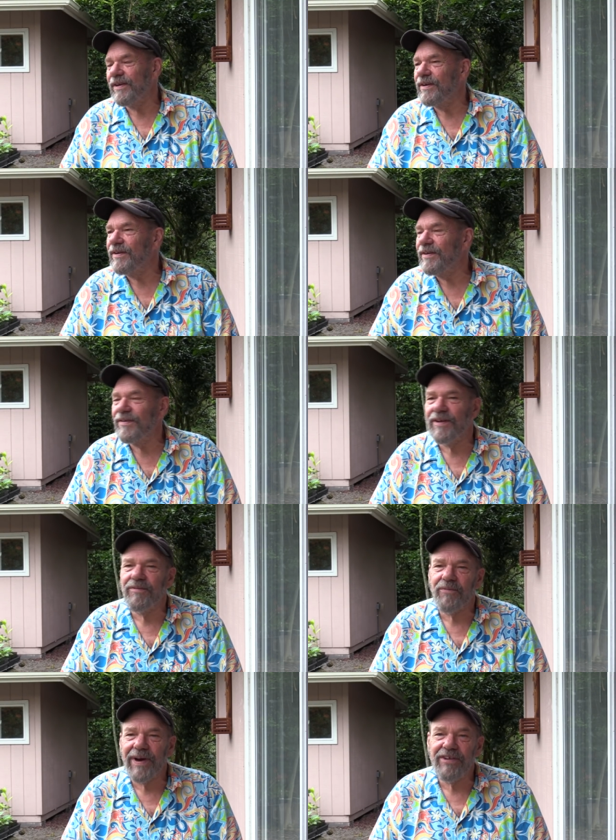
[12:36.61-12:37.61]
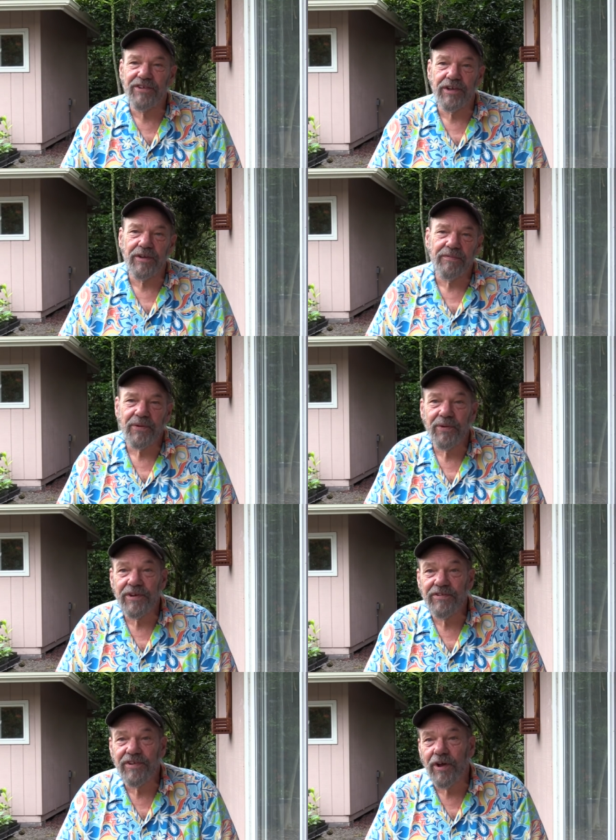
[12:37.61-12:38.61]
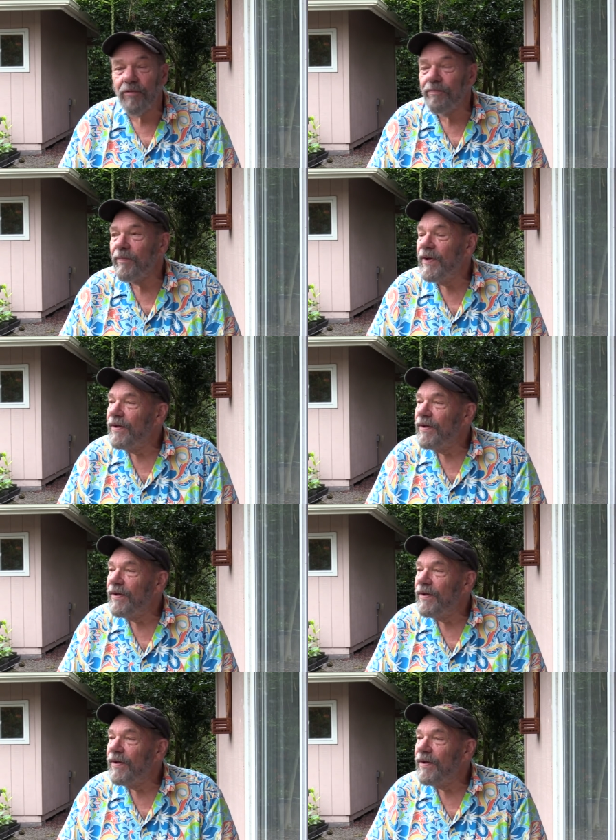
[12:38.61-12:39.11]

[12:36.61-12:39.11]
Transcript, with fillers: than than raising the fruit itself.